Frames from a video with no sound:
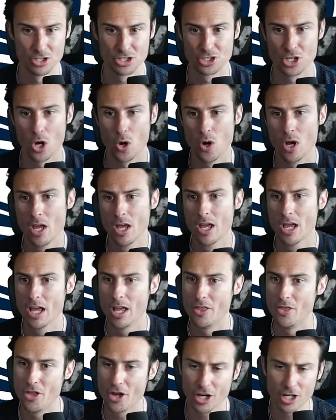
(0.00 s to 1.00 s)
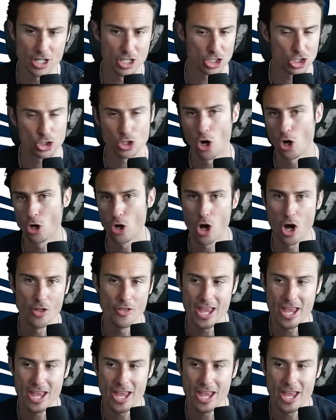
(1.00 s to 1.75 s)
So they're going to start all.